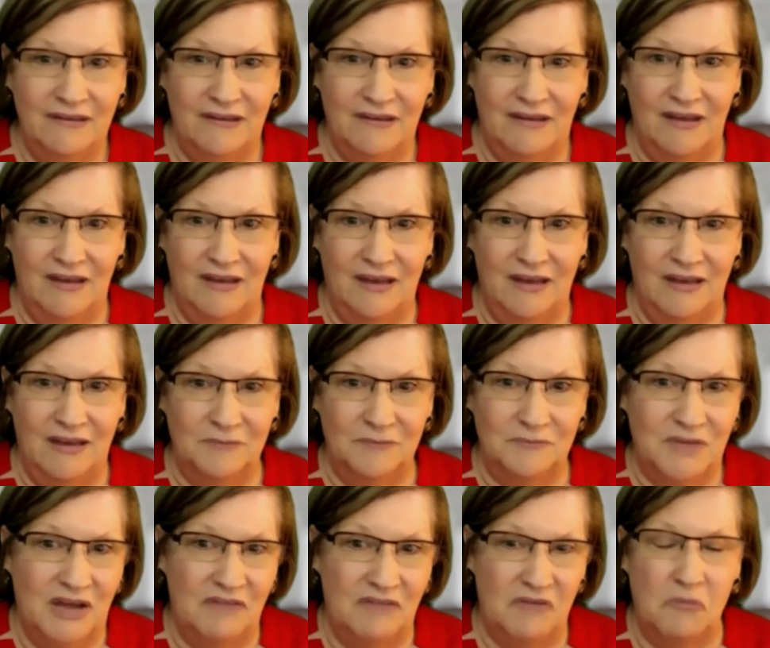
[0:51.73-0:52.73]

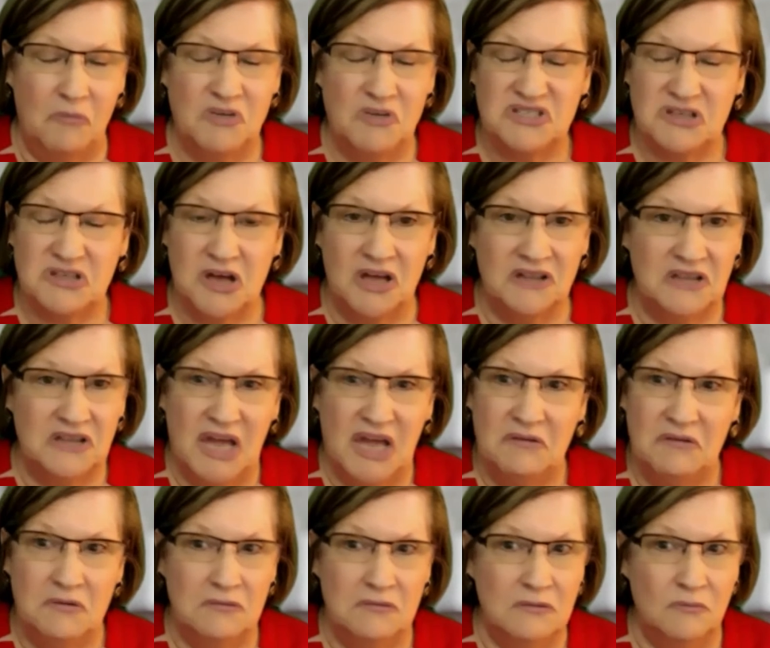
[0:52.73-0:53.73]
I've always thought
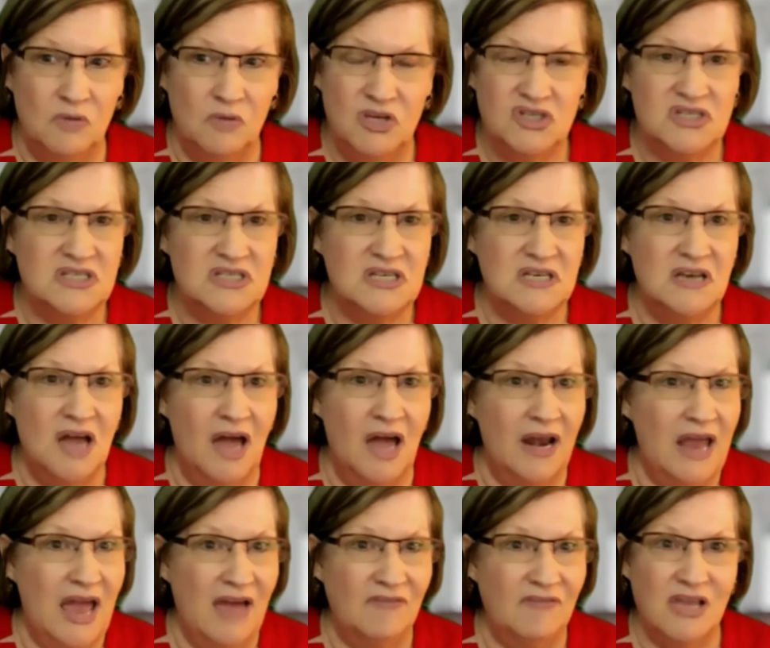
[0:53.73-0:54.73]
that we just did not
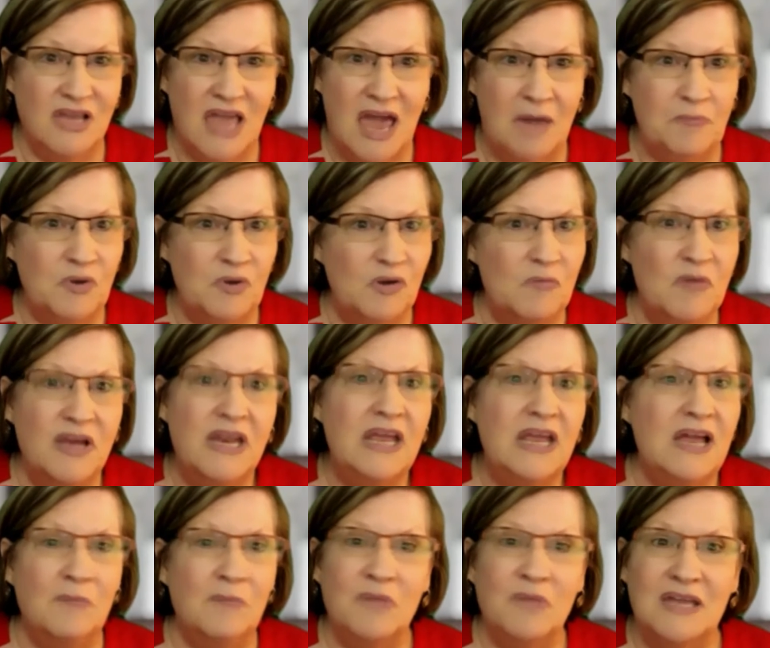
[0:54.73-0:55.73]
have the capital money
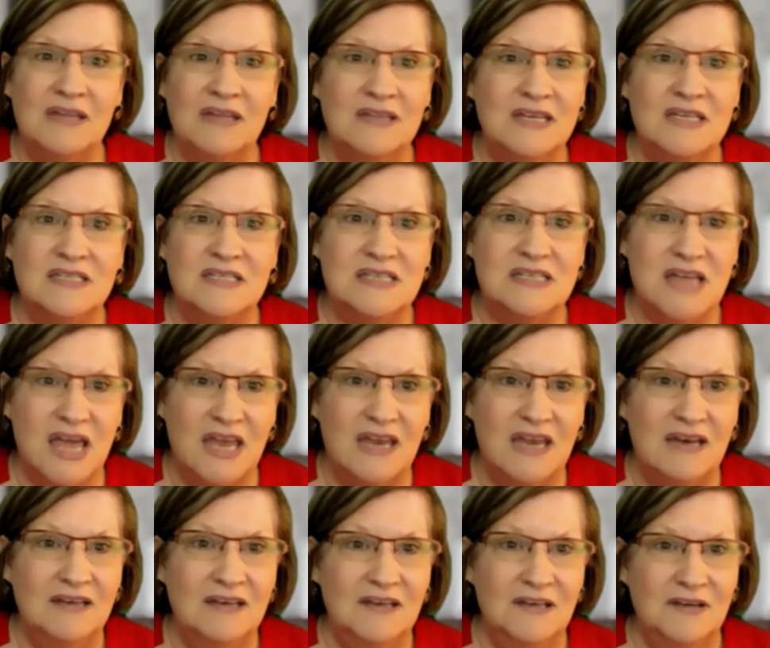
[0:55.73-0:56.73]
coming in this
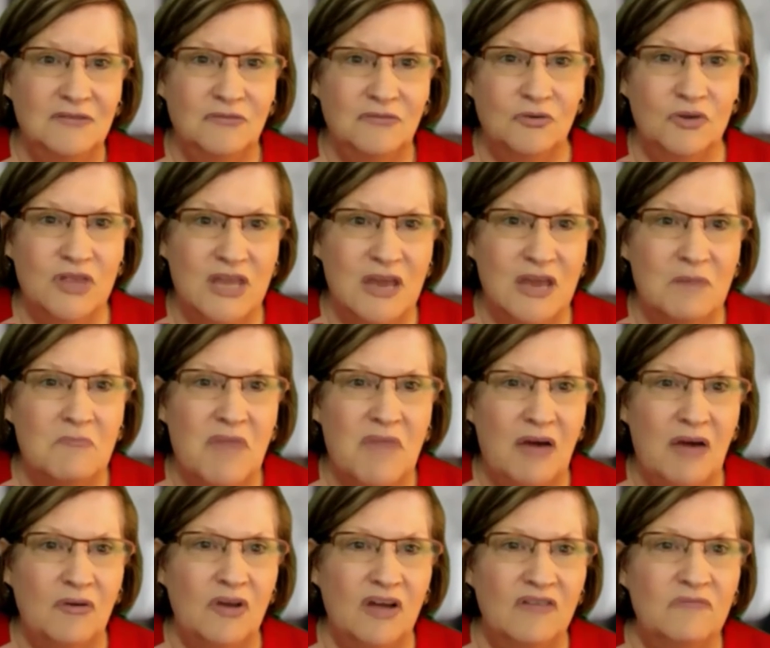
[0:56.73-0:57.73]
state for the
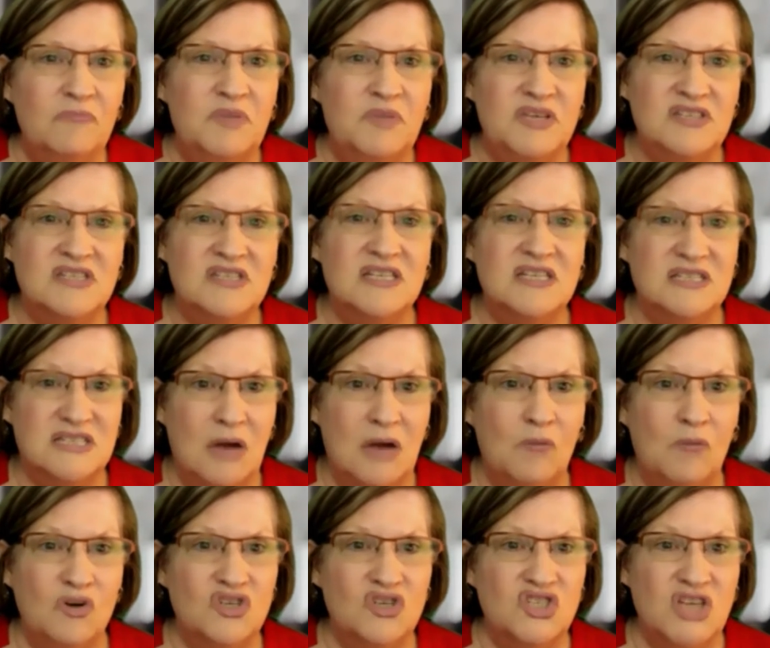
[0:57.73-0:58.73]
amount of business that
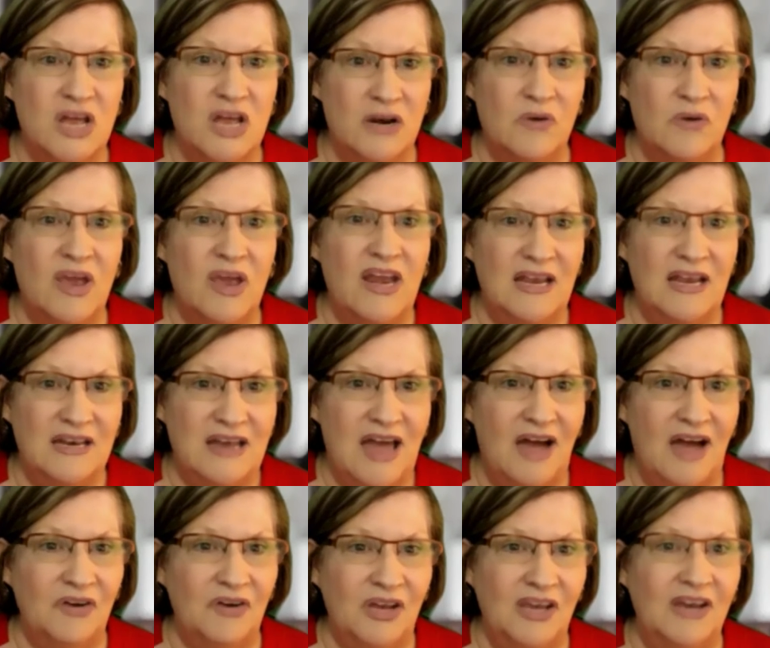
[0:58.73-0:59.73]
we're generating
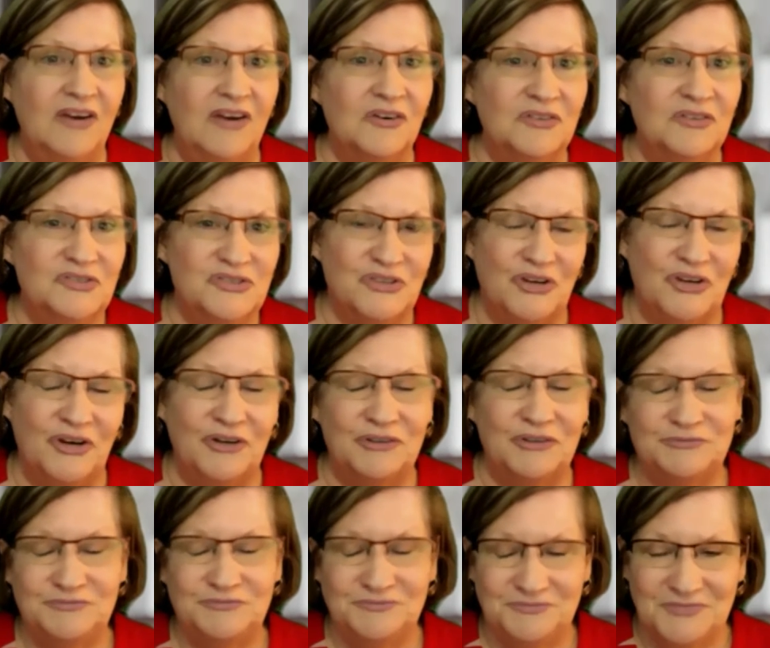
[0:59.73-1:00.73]
down here.
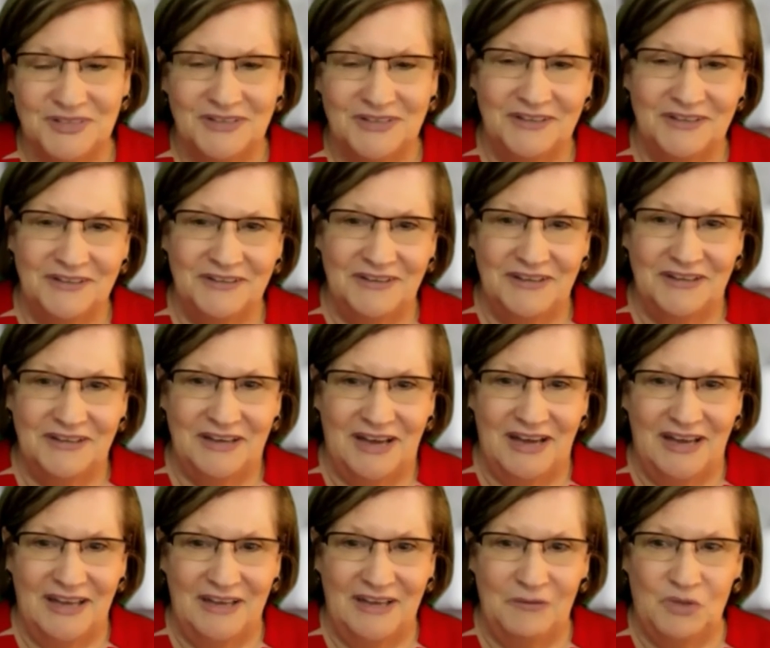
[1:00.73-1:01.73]
So
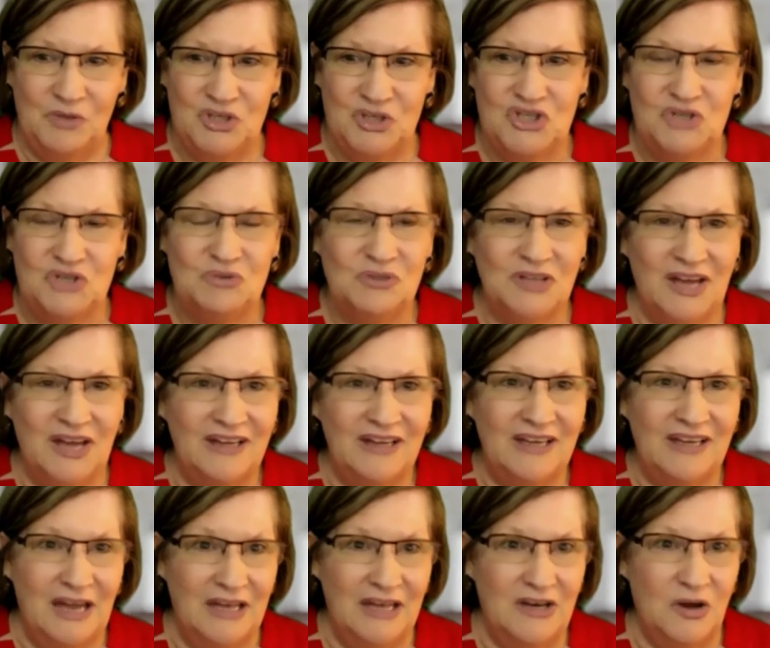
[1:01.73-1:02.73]
I wish you luck.
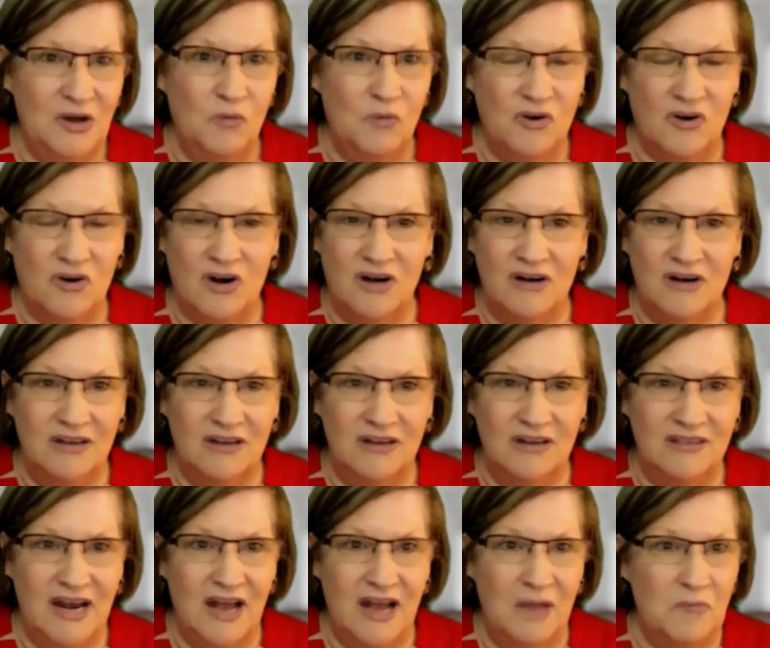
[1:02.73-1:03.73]
I know
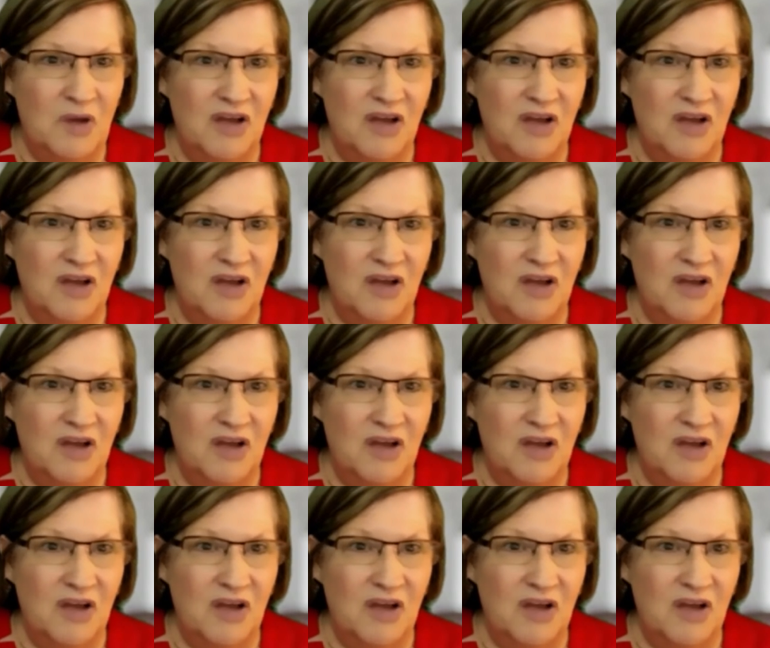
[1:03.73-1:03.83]
that I'm